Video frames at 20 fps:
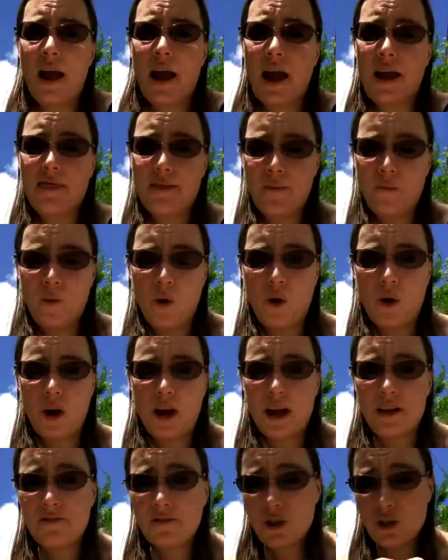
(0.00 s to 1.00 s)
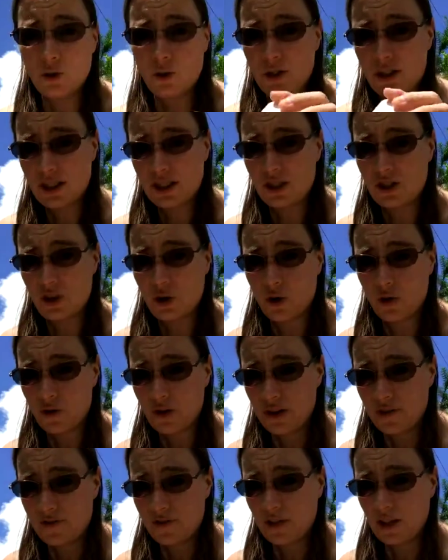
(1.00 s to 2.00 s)
And the more I've used this
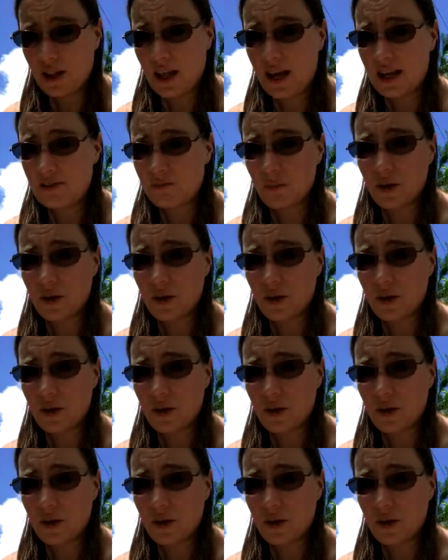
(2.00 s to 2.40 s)
deodorant for the last